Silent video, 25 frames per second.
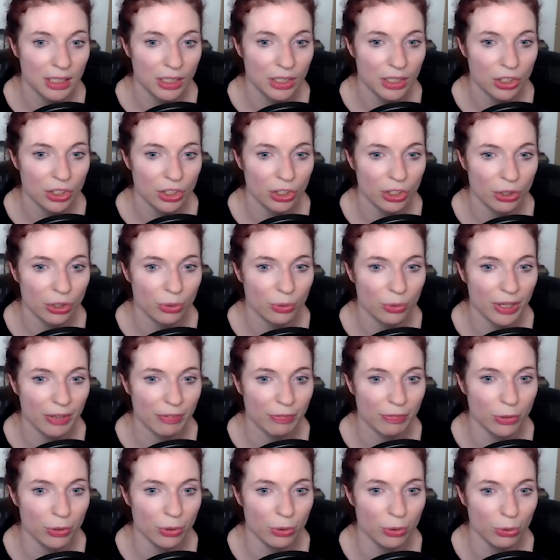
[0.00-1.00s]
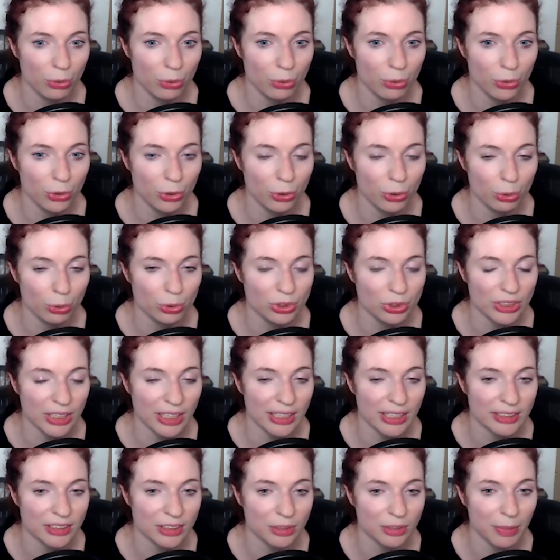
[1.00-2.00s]
if you use
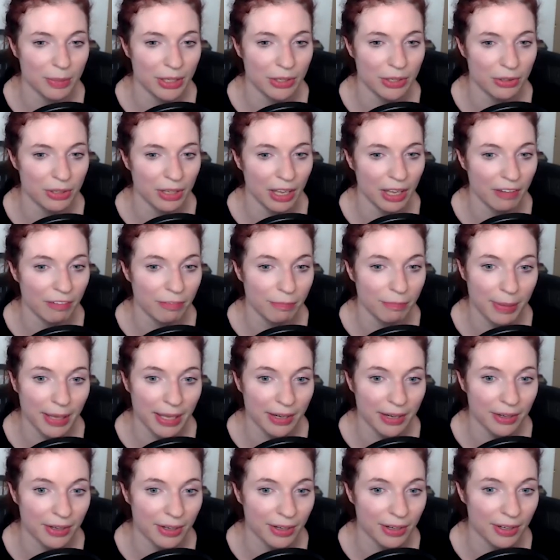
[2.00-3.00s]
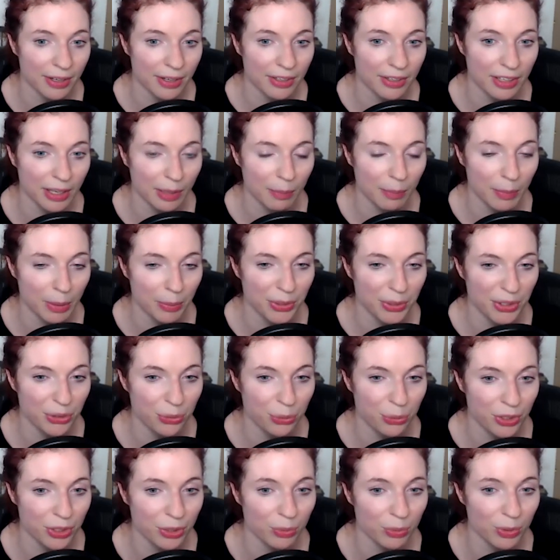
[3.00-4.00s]
chess to make your life better, then maybe
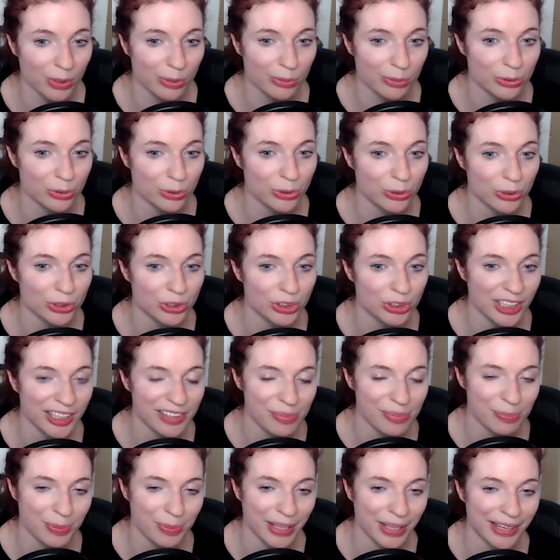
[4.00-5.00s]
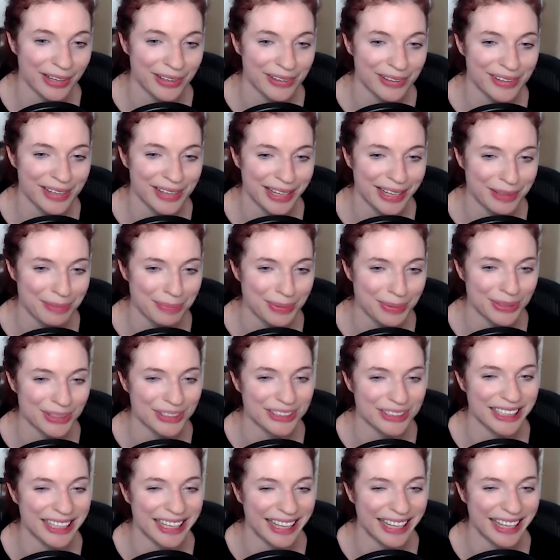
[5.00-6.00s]
you're the one who's a good chess player, not the
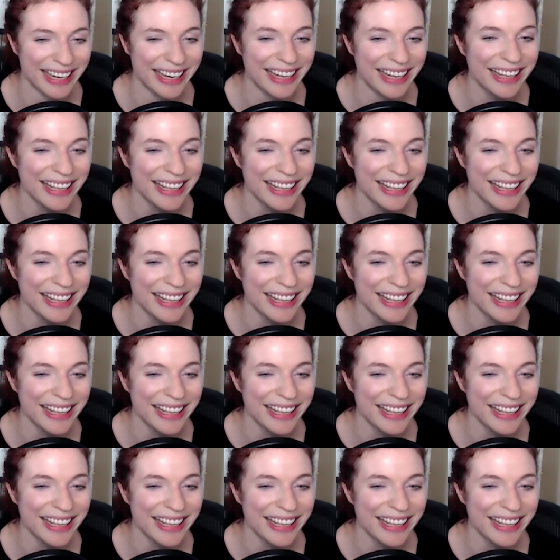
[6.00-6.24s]
person